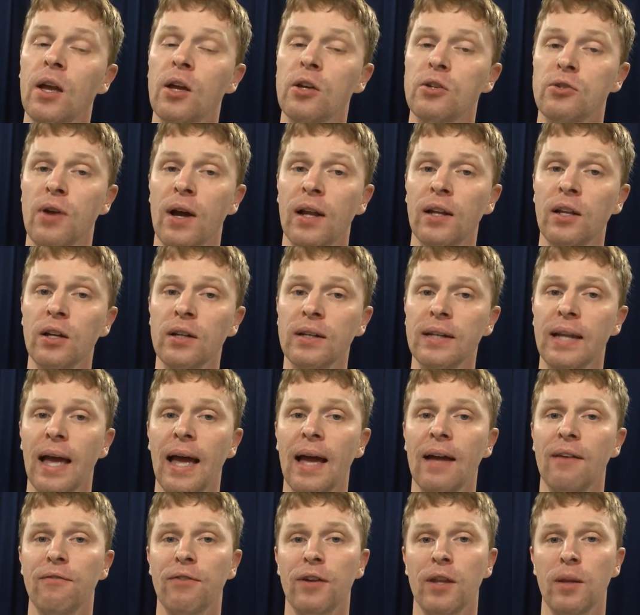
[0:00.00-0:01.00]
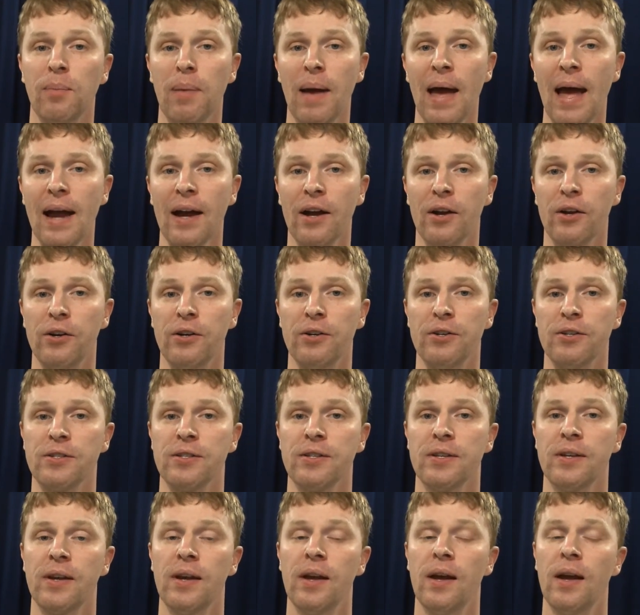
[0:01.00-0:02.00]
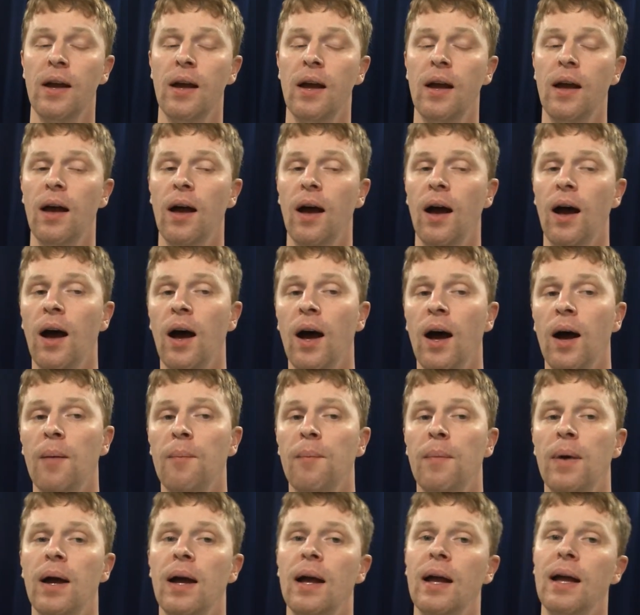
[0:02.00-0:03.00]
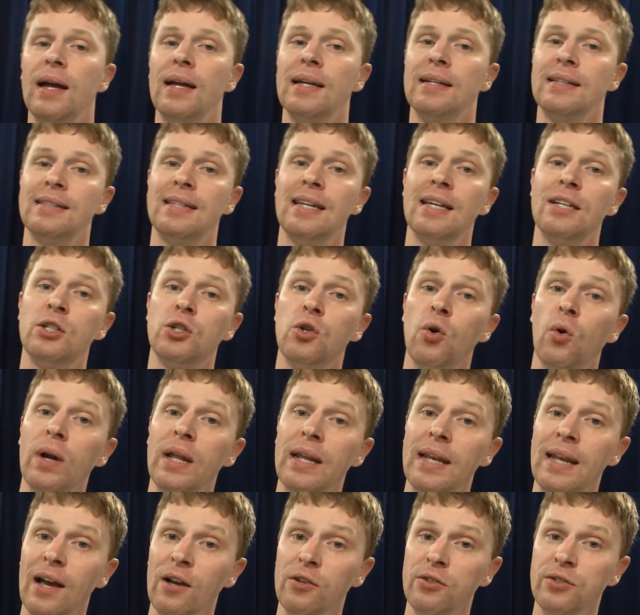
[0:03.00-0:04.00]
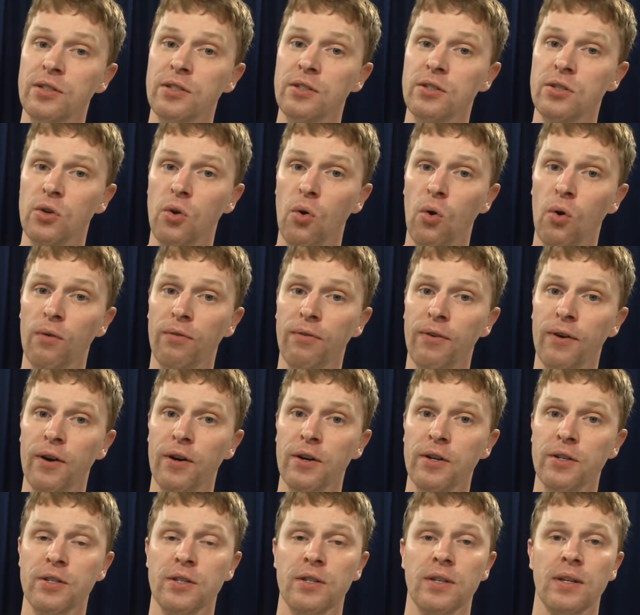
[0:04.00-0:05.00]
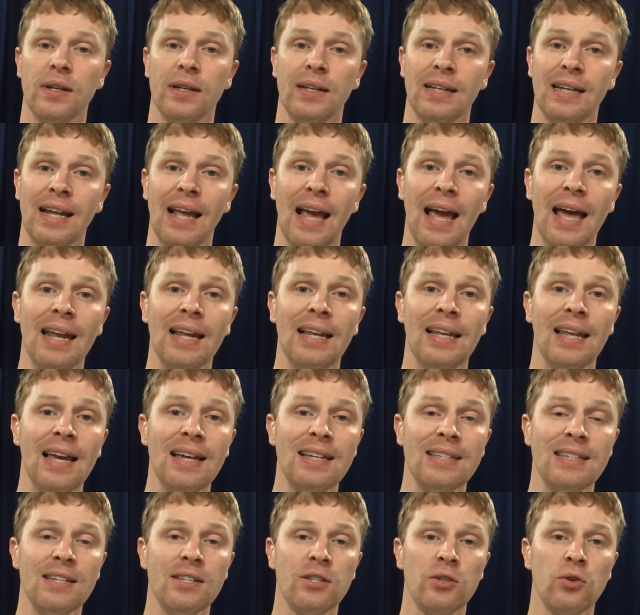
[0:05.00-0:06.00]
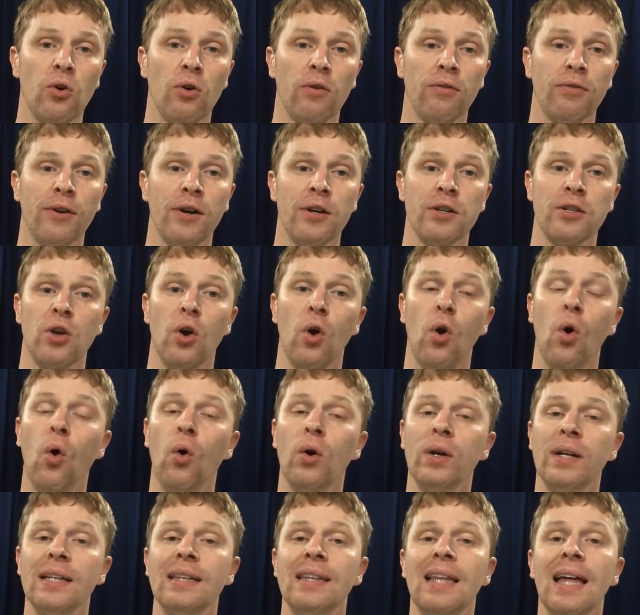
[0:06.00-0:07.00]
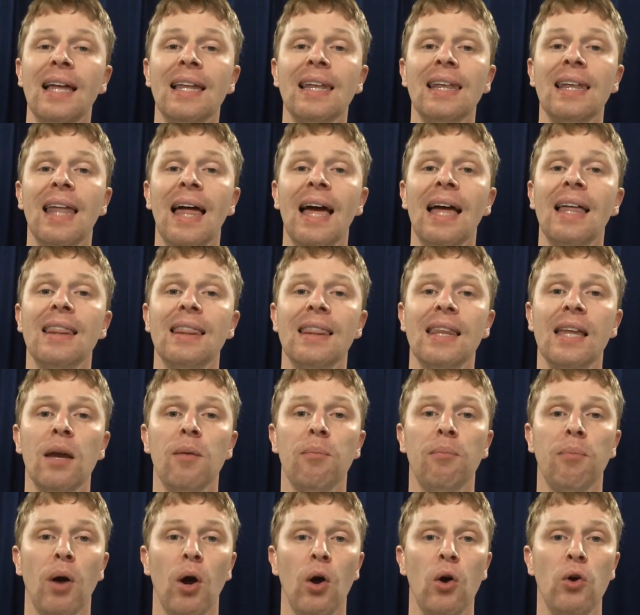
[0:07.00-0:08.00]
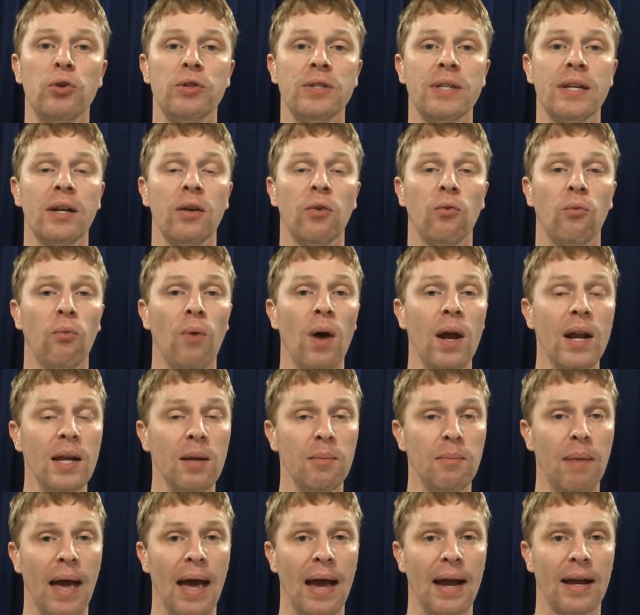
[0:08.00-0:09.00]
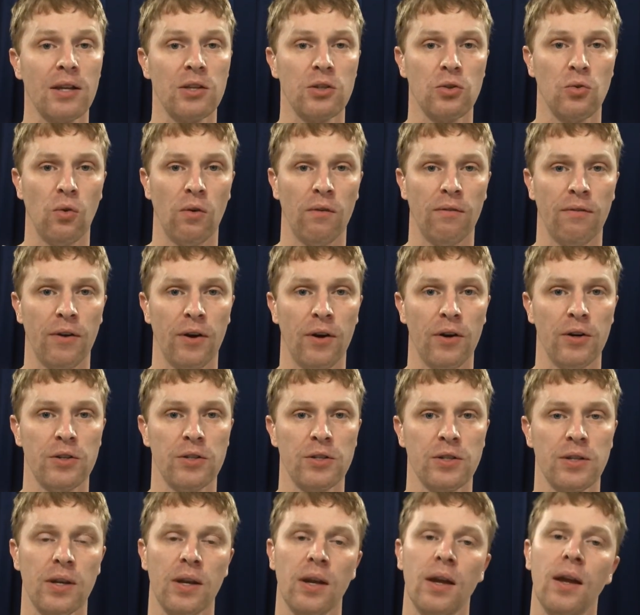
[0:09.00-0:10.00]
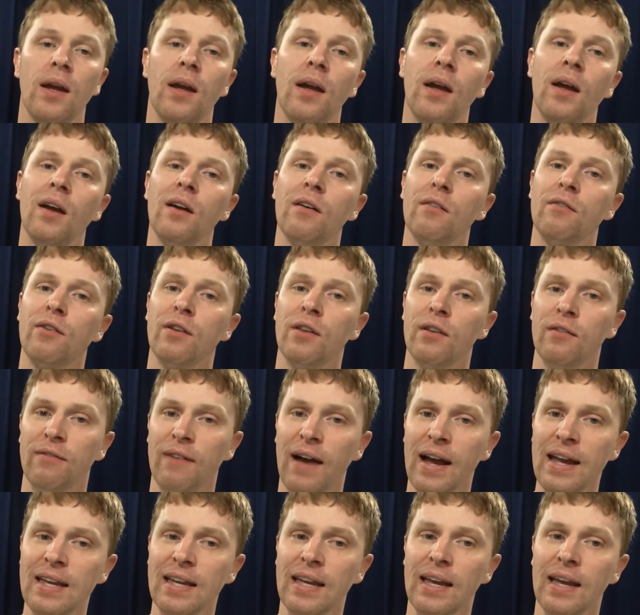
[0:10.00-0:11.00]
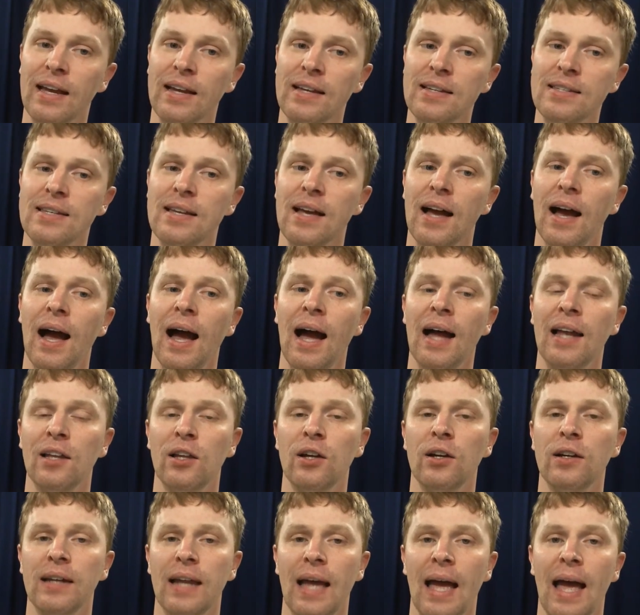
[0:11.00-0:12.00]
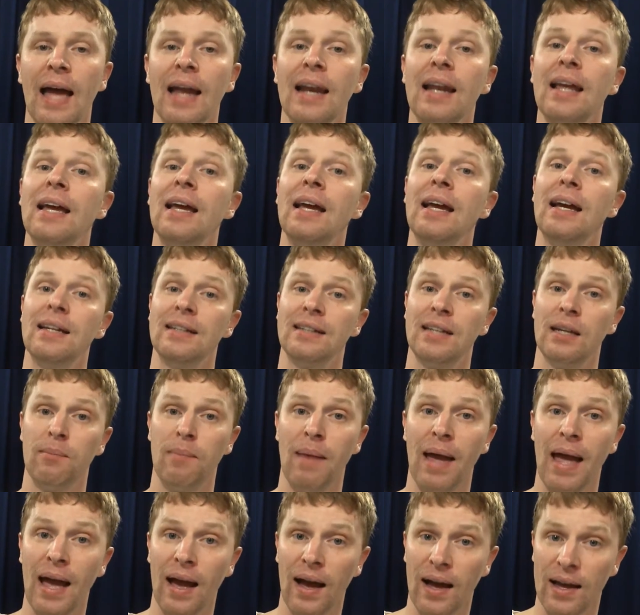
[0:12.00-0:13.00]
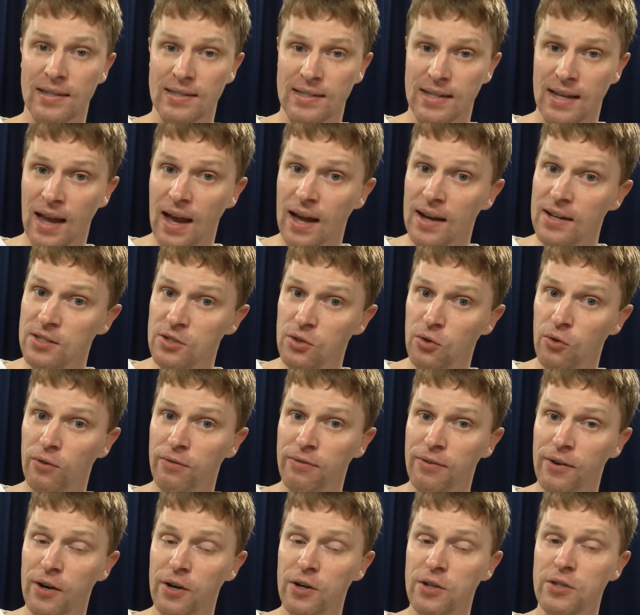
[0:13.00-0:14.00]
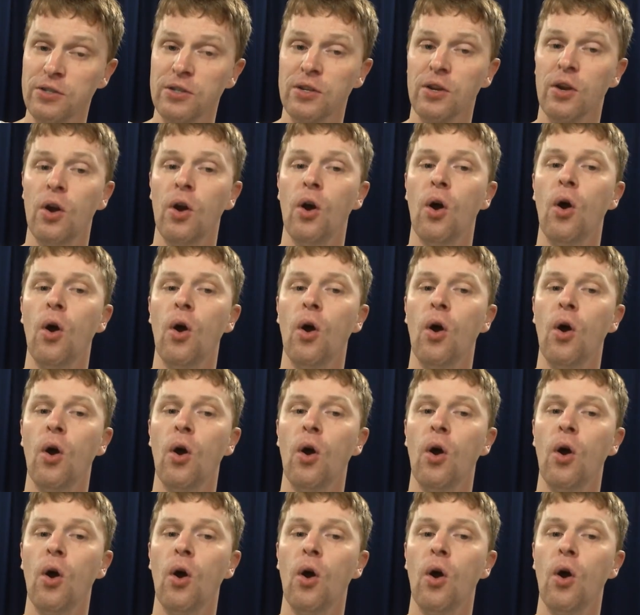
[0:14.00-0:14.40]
So I looked at, for the Packers, did Jordy Nelson score first? Did Eddie Lacy score first? Or did they let the opposing running back score first? For the Vikings, I looked at, did Matt Asiata score first?